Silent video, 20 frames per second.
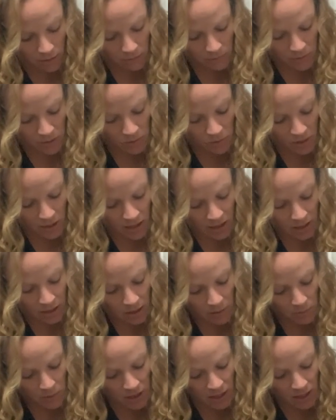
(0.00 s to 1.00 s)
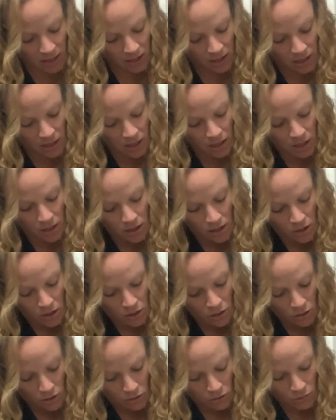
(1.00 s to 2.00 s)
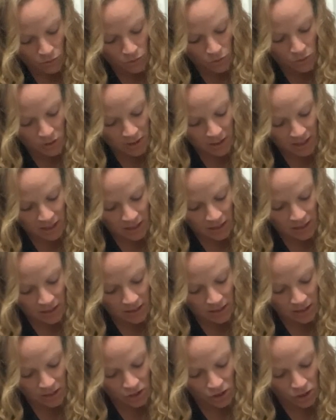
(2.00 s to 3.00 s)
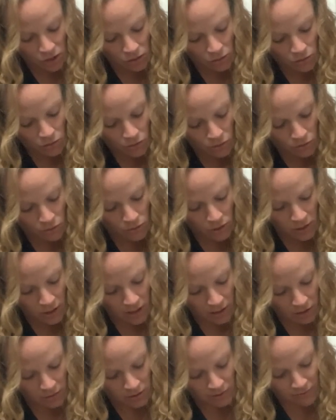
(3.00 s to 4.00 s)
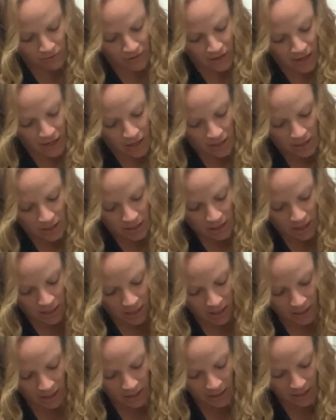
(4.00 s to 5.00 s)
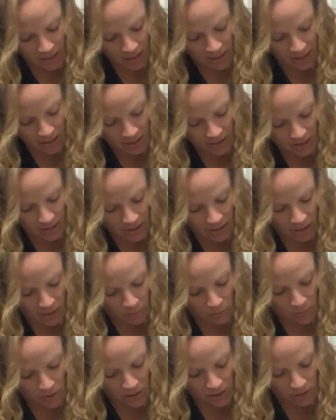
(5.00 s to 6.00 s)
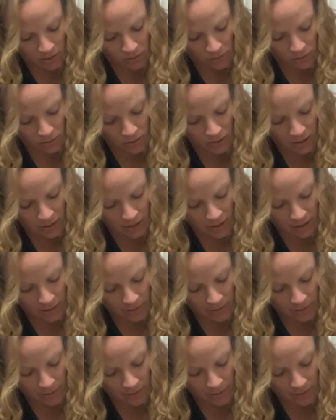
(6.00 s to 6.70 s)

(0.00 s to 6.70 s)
So again, I'm getting through the skin tissue, through the layers of fat, and into that muscle.